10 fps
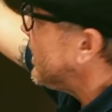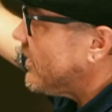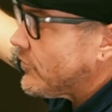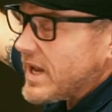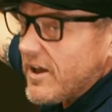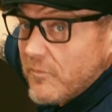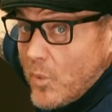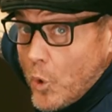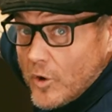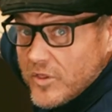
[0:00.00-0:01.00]
If we have
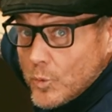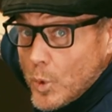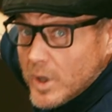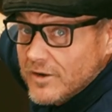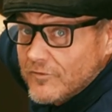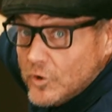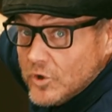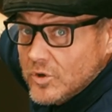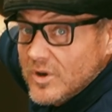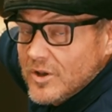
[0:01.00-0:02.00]
more than one
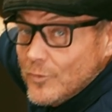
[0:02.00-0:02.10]
inverter,